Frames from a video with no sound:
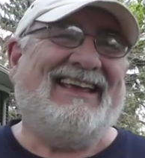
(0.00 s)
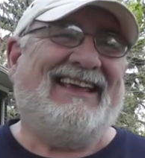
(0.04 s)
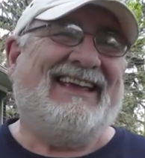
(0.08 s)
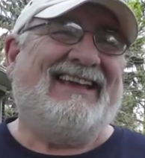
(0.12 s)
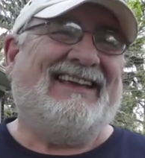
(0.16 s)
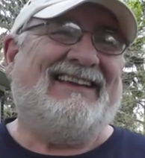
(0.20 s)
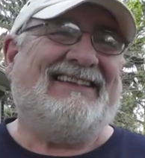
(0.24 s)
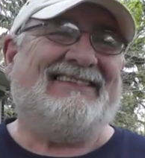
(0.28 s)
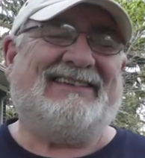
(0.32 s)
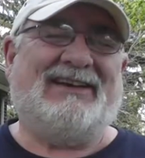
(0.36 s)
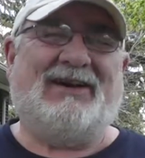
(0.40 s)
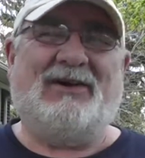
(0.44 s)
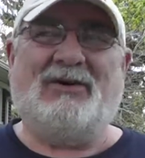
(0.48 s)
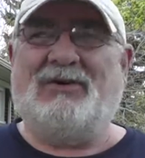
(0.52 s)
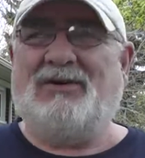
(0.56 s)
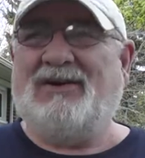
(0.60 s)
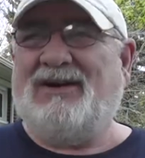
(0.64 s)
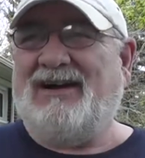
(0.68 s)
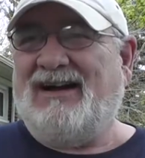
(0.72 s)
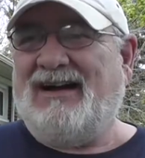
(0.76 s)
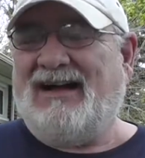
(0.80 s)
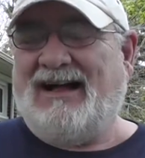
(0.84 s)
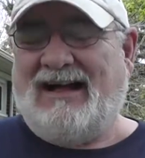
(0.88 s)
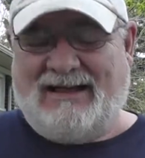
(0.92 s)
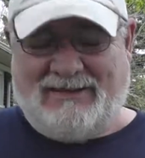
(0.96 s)
So
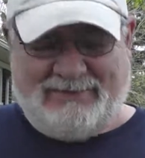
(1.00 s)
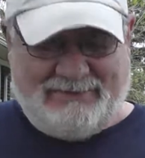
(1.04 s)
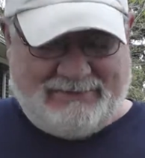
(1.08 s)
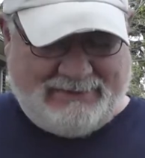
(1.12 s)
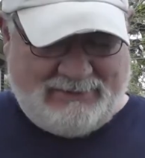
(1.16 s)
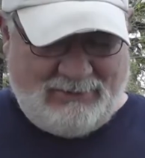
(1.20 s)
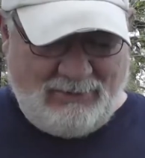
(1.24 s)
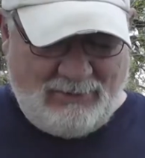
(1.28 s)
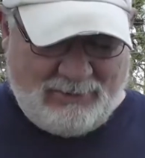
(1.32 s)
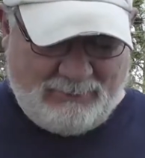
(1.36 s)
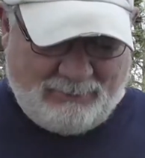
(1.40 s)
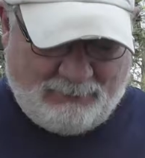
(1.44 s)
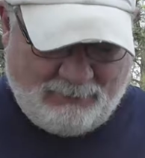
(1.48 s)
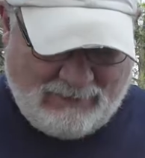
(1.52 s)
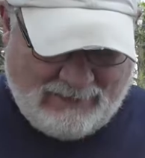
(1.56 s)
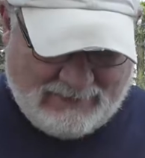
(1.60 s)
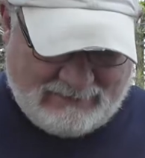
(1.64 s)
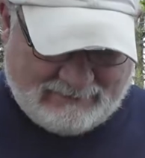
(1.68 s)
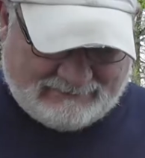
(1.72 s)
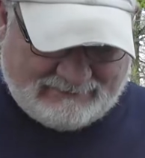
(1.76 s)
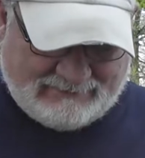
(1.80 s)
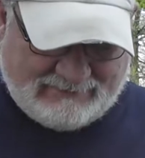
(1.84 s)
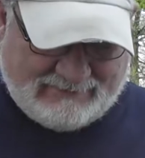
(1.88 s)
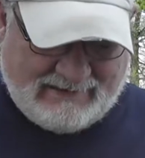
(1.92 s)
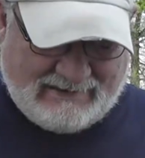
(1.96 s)
the only
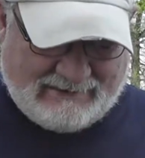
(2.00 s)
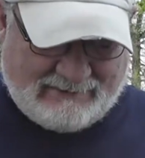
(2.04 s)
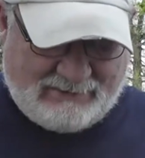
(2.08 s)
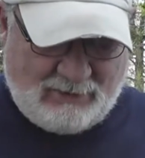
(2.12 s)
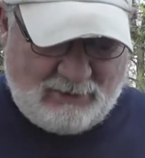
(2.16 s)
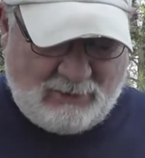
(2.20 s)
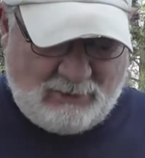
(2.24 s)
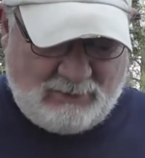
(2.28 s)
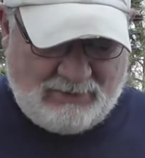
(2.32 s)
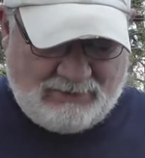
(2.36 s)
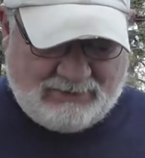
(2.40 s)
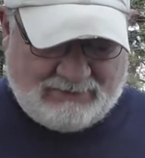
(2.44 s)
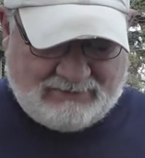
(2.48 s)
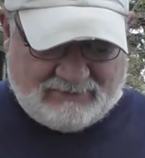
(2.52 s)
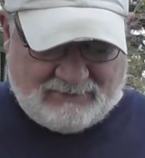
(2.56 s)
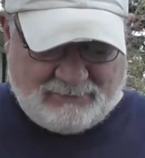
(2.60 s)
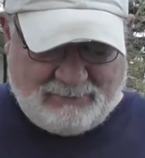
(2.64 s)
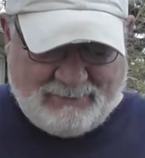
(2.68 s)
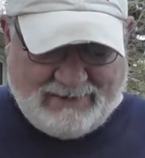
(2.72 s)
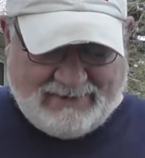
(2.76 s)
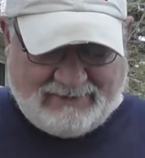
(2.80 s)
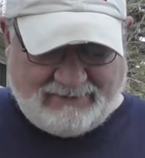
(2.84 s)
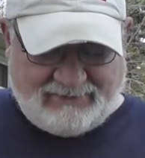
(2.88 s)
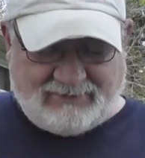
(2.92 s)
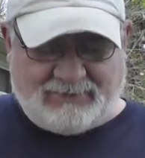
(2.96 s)
product that I know that's
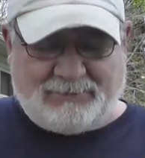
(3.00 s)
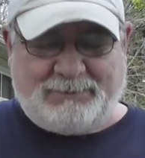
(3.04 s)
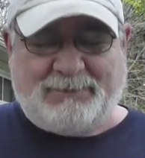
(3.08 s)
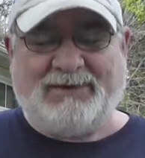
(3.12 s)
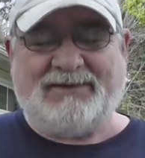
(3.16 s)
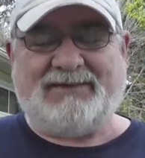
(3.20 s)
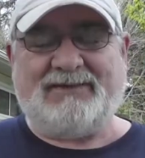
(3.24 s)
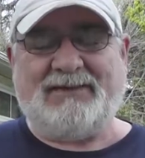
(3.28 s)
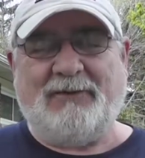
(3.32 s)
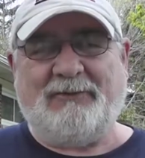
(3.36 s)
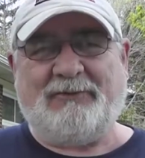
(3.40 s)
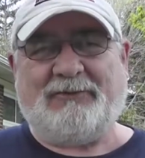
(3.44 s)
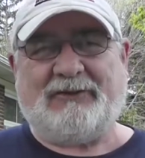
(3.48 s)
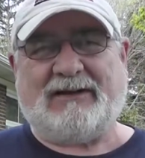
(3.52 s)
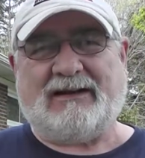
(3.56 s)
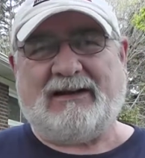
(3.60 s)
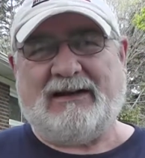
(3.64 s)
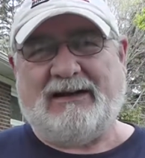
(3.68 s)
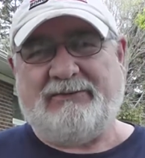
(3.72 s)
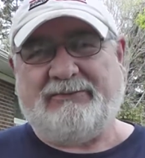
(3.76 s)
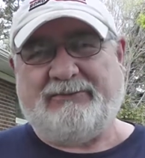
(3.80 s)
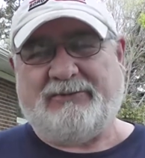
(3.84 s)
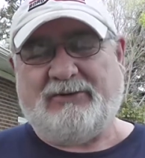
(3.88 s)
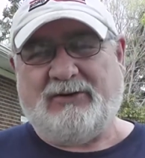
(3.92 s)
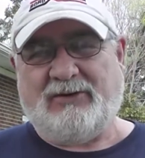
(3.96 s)
made
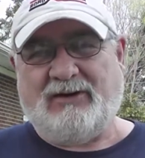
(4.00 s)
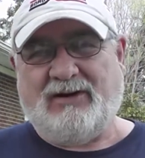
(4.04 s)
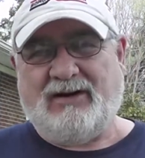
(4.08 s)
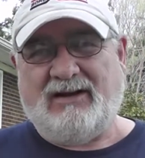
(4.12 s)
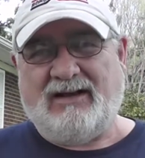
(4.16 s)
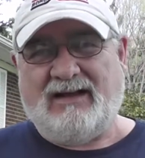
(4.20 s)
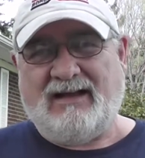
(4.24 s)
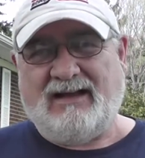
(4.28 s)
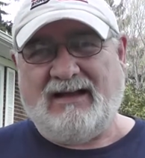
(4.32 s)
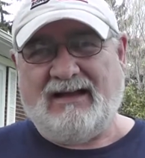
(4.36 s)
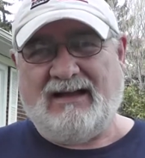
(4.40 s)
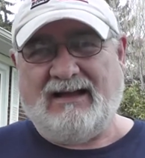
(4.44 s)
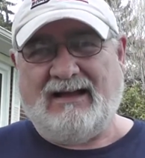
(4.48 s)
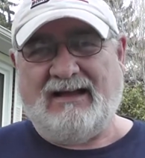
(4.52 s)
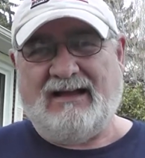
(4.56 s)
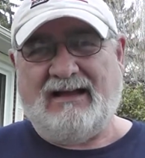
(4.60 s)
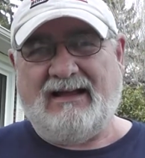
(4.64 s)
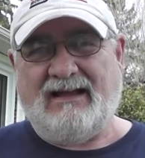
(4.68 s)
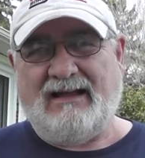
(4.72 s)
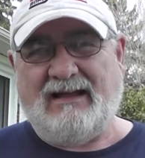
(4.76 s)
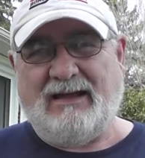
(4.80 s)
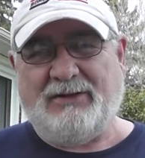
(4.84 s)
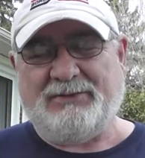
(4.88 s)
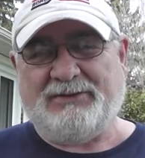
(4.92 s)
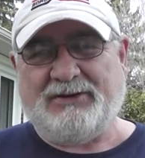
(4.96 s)
specifically for
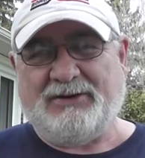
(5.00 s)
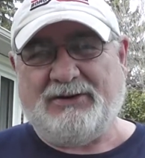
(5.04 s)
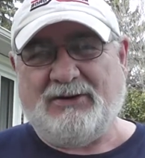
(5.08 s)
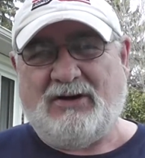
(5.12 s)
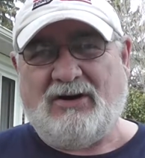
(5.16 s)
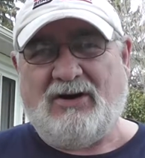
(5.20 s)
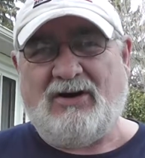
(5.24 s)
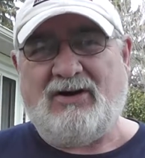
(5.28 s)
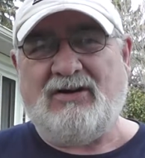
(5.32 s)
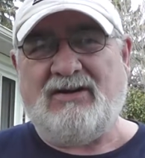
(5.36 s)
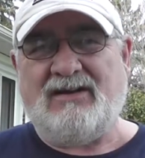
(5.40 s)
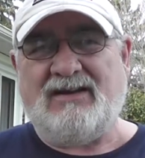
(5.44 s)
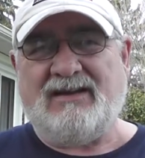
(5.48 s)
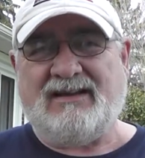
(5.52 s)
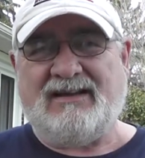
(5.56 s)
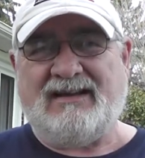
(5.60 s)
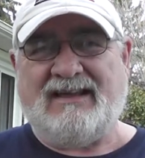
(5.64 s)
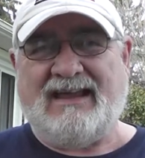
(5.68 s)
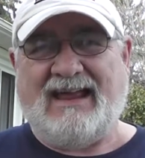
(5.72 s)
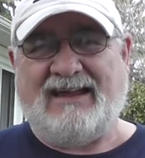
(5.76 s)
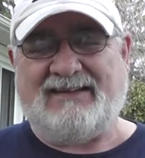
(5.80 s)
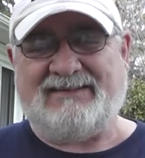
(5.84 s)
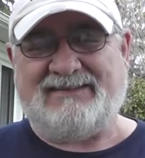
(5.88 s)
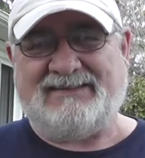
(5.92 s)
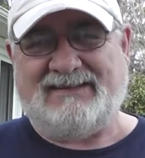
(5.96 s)
ethanol
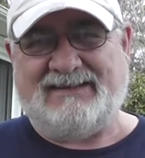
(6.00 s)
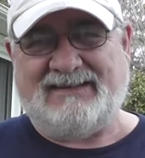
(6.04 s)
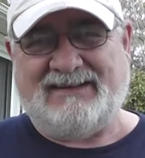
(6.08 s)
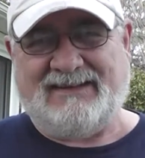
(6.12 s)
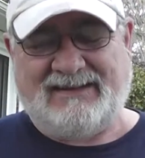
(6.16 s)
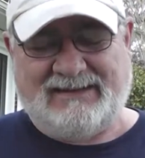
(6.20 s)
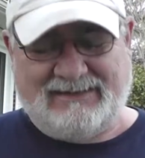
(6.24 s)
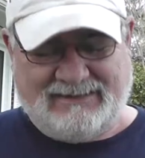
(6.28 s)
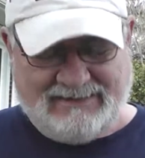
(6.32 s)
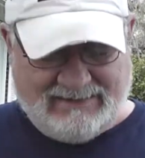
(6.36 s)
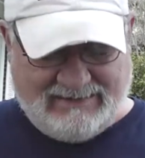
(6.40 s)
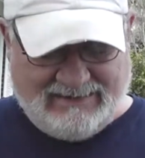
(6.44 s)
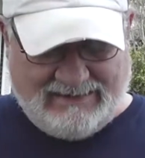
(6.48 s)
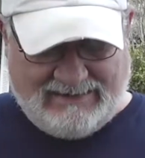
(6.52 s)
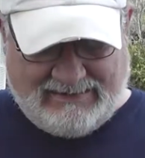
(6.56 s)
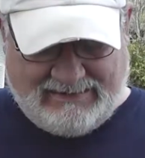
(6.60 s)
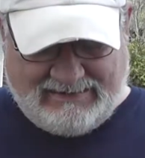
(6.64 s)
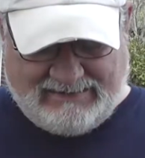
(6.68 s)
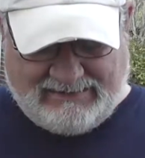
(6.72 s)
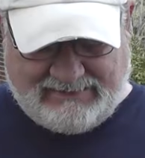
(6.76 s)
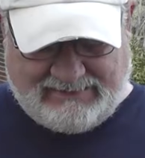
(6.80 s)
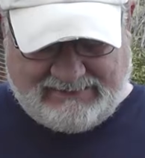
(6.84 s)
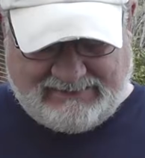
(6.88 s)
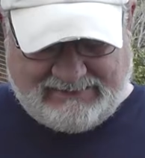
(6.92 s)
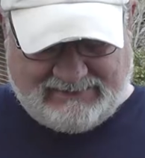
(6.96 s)
gasoline
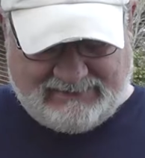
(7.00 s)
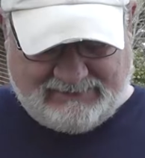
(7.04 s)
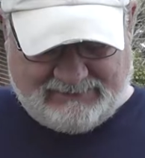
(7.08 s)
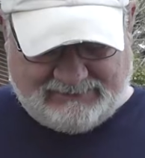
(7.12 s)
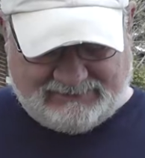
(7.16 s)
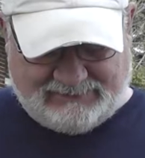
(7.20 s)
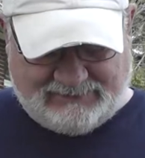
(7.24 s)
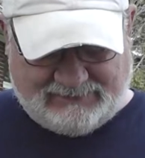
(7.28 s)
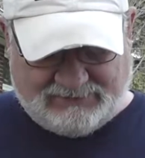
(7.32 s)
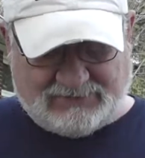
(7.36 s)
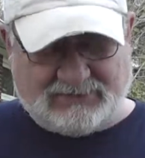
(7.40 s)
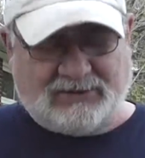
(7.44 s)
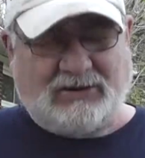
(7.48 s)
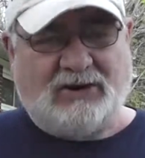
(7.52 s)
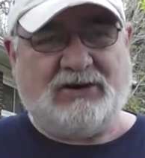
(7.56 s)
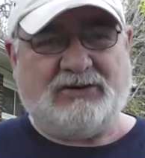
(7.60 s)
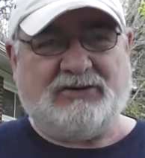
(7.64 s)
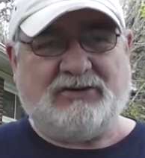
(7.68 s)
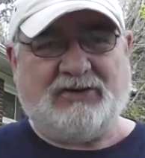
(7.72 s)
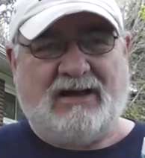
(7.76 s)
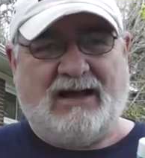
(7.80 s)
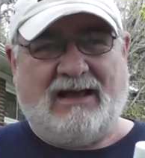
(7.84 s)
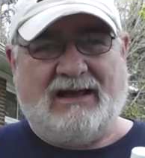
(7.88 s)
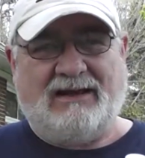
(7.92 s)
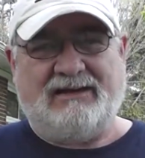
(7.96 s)
is
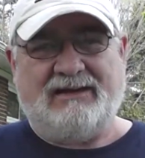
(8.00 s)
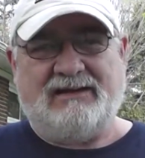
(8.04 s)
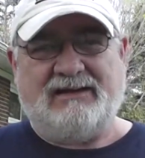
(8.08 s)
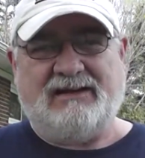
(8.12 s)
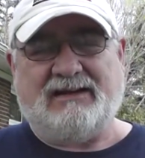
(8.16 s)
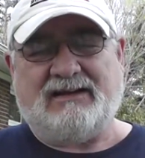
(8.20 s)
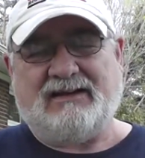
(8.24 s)
Startron.